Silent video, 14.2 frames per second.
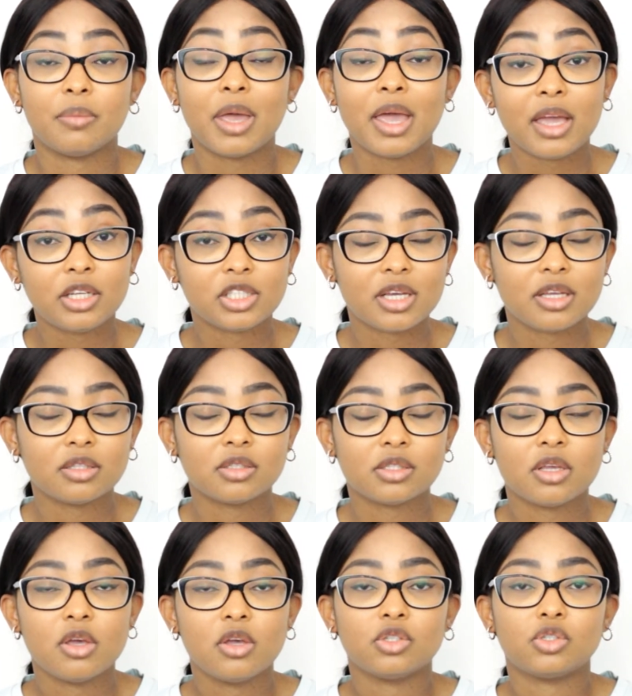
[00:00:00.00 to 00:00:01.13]
agent.
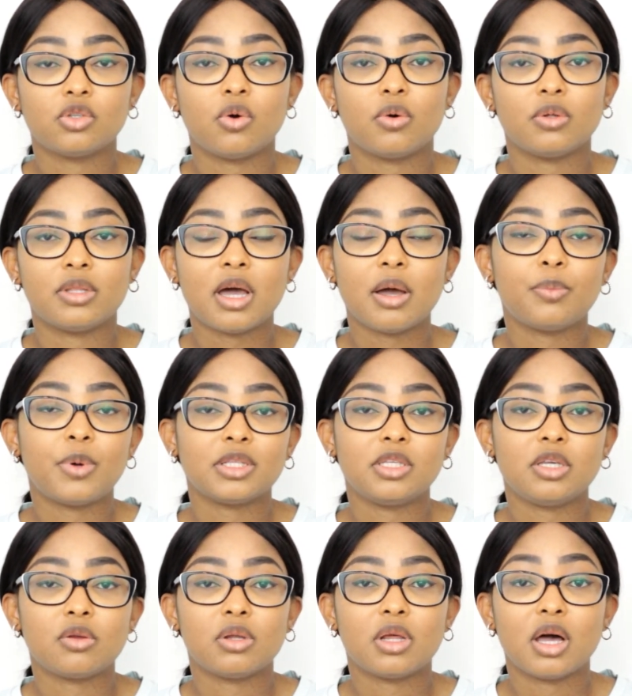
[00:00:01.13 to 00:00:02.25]
So that
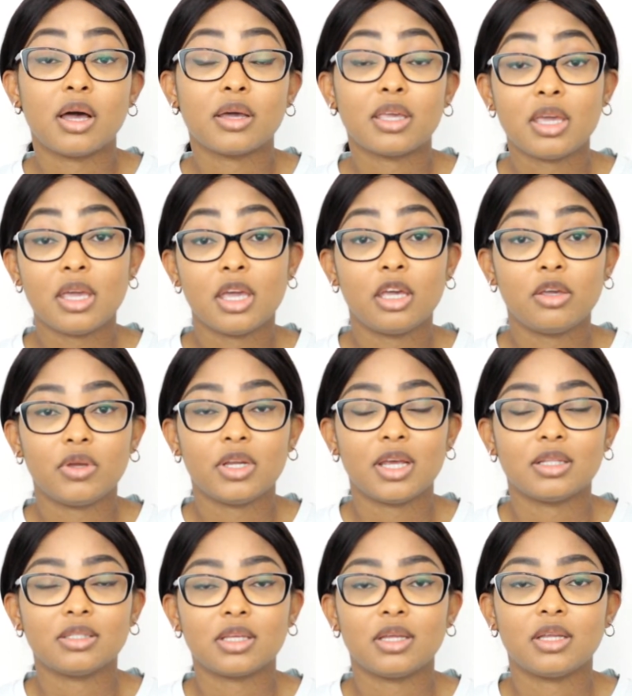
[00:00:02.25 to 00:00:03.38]
particular key
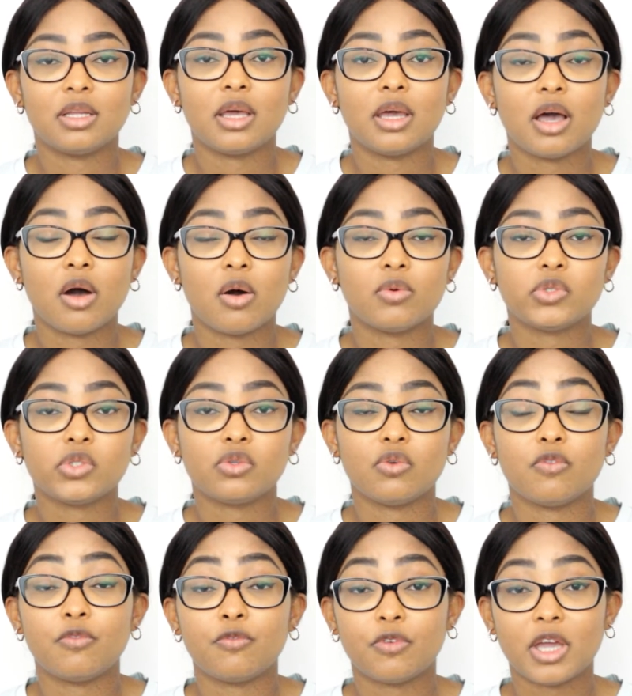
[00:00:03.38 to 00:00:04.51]
ingredient in there helps
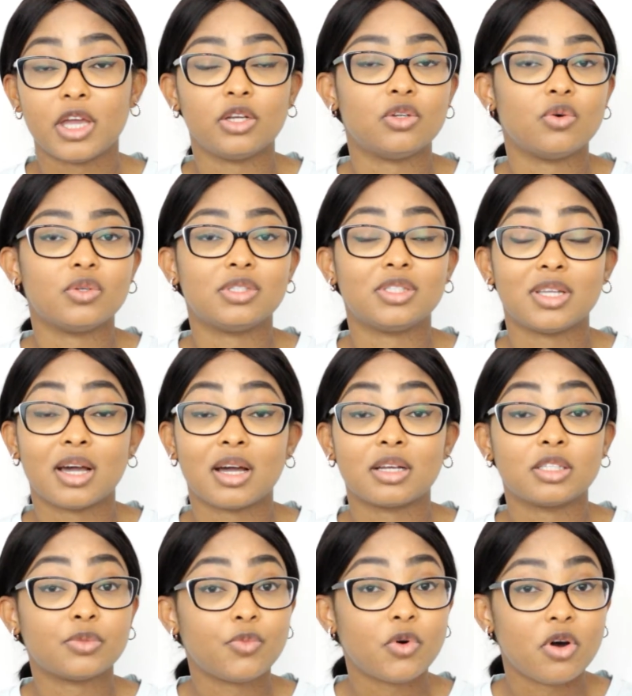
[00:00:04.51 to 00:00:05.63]
to fade those dark
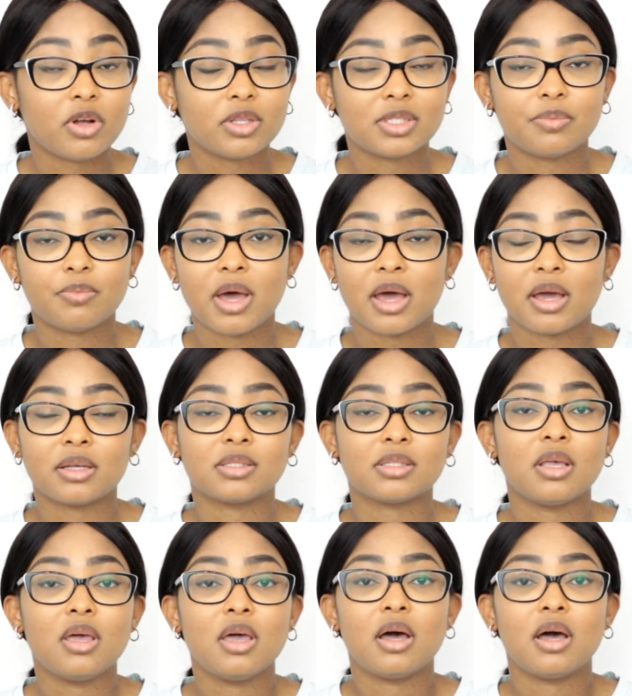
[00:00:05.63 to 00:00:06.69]
spots, marks,